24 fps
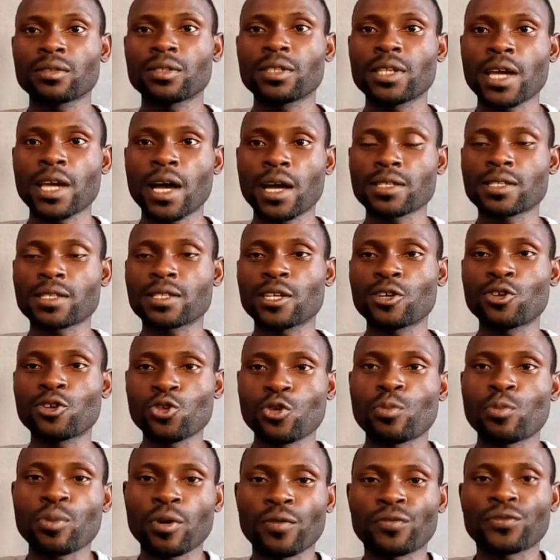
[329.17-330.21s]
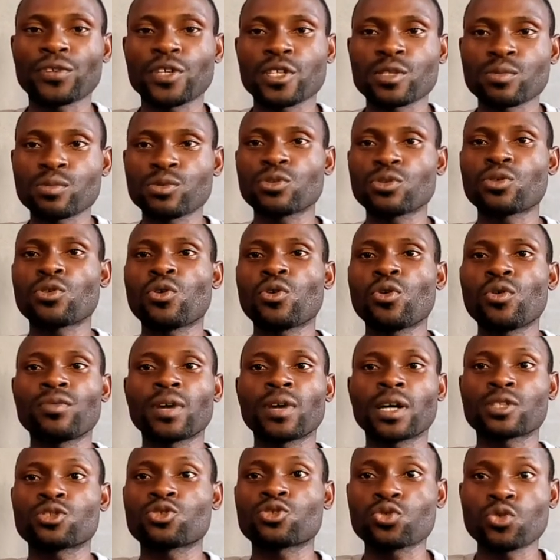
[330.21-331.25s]
He has a group on Facebook with
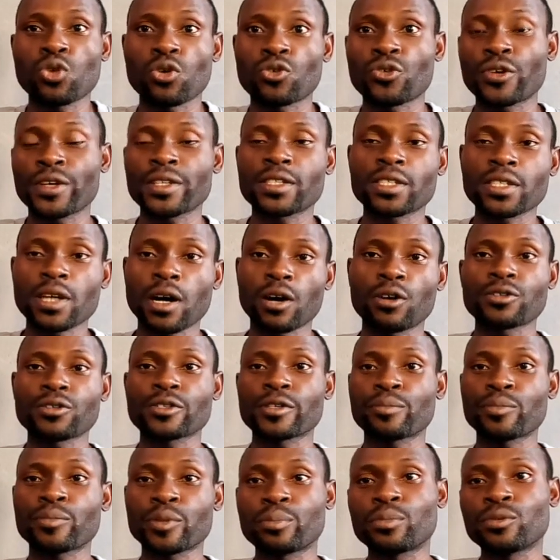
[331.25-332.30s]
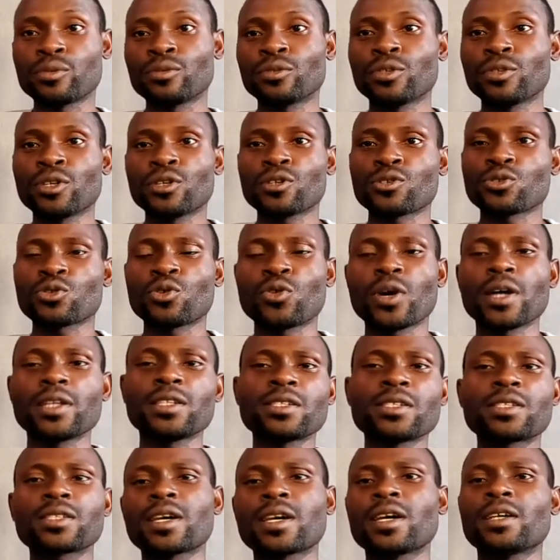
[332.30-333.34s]
over 200,000 people. So when he
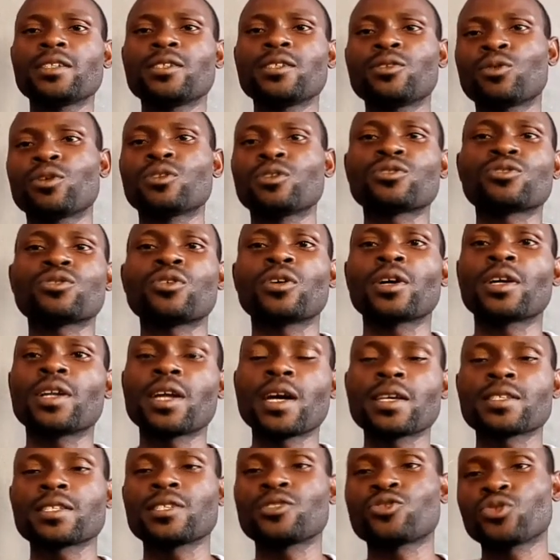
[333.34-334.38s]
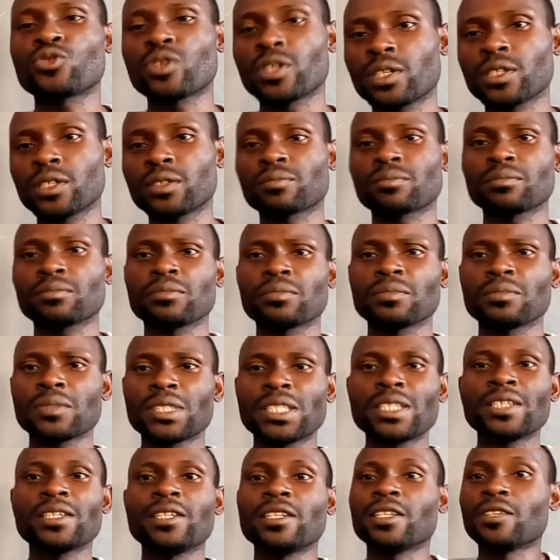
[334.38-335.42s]
said he wants to organize a training,
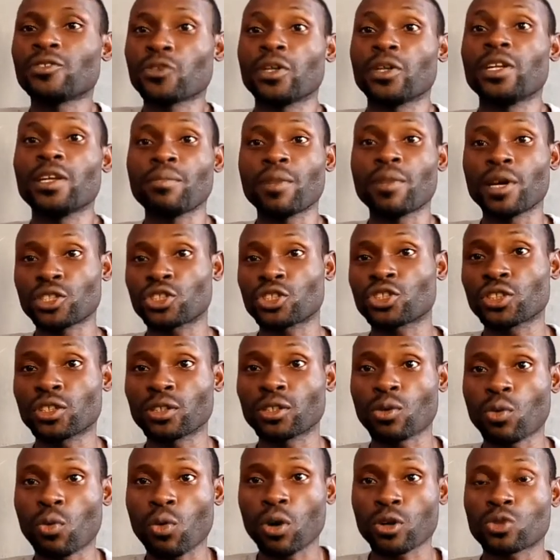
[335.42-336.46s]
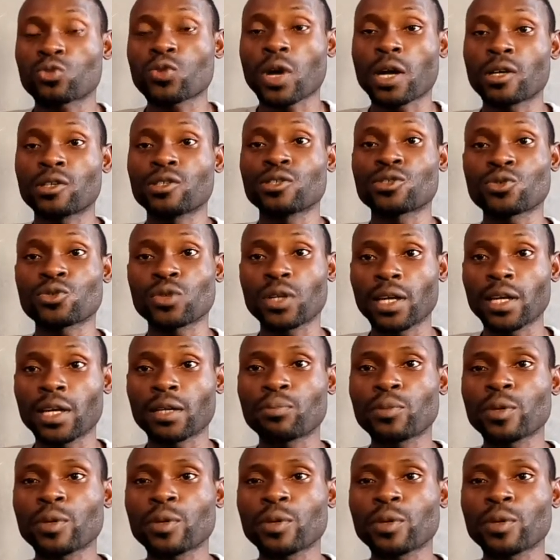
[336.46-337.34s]
he didn't really mention what we are going to learn.